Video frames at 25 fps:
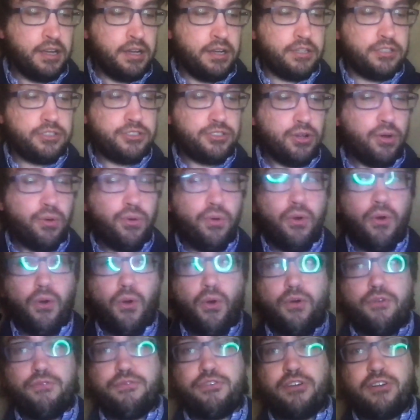So
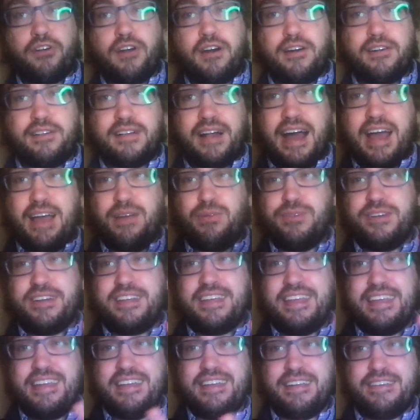overall, I
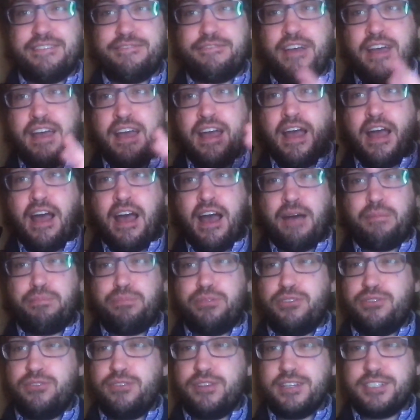would give a
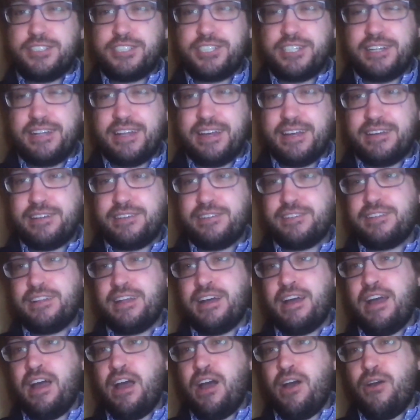Bleu de Chanel
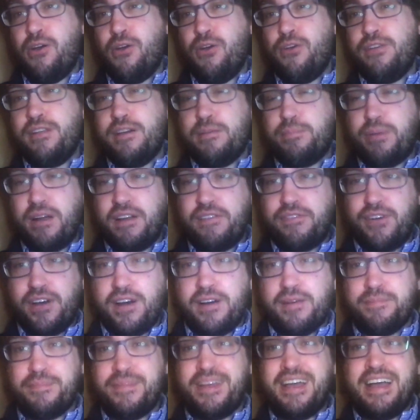Eau de
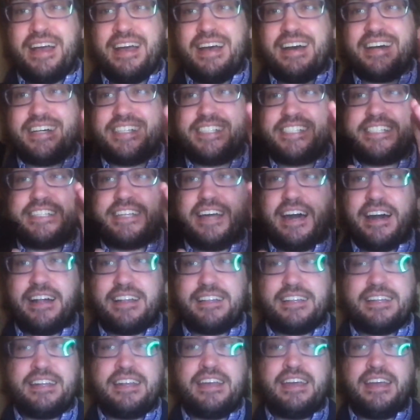Parfum a
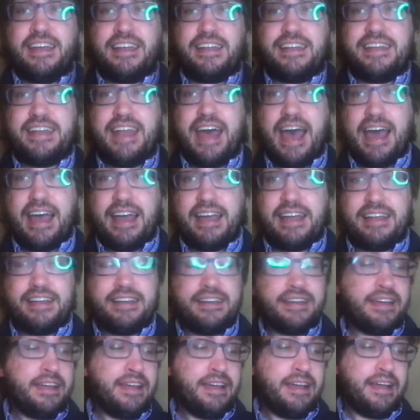solid
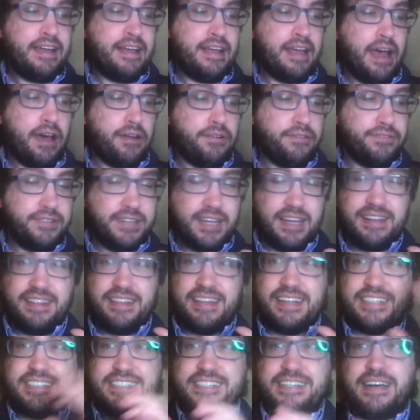9 out of 10.
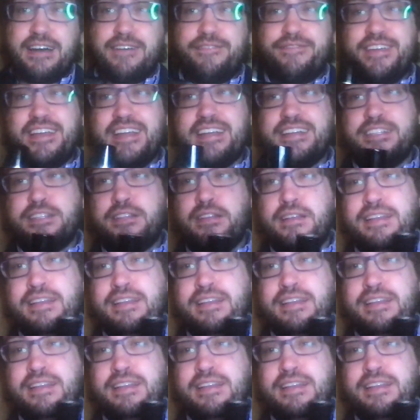This stuff is